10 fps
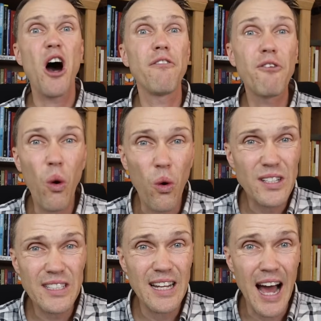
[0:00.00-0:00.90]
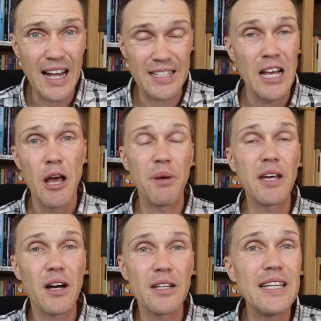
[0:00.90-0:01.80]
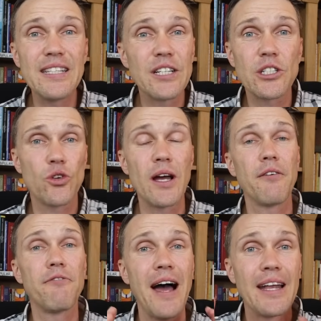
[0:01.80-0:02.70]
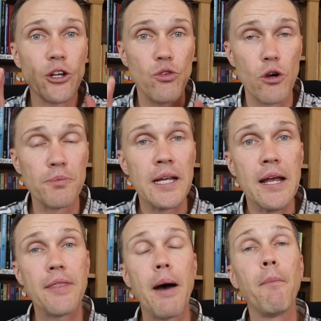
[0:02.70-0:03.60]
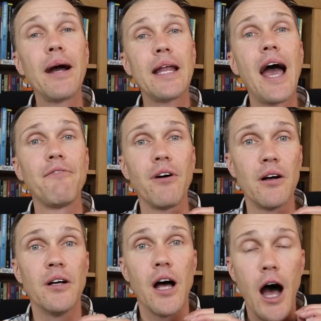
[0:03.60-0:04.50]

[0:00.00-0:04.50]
Of course not, because he's just trying to find groups that might have a,